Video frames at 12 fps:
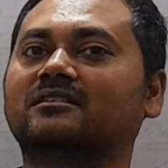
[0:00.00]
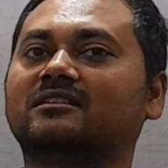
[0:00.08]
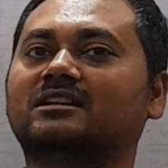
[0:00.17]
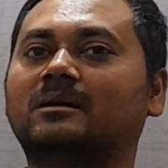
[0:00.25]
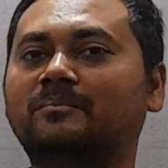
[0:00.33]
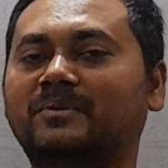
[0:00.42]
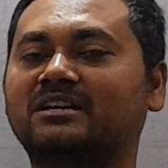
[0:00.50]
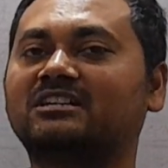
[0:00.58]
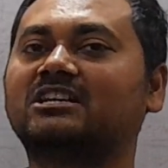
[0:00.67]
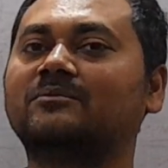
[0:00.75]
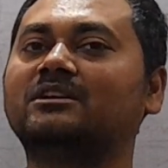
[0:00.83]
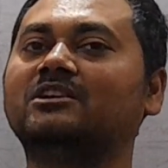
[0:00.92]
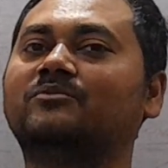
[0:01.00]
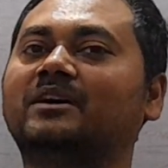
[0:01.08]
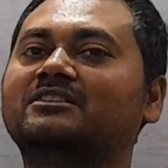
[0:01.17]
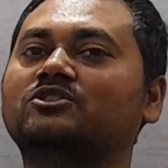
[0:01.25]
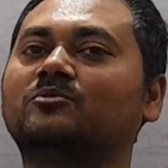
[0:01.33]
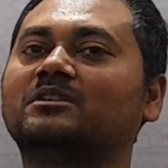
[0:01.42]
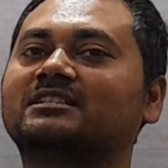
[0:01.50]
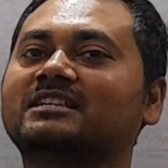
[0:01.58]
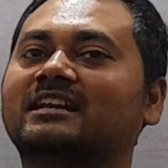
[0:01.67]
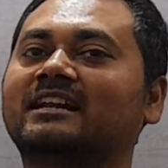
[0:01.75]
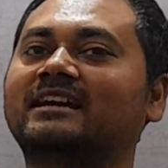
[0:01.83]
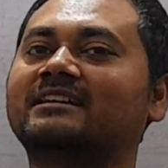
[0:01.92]
Comparatively, when you will
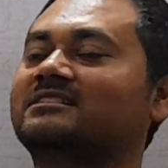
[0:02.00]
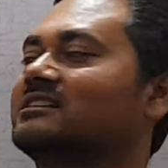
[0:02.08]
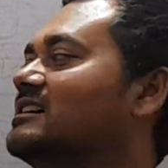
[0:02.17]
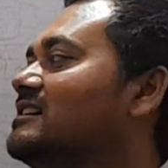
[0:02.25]
realize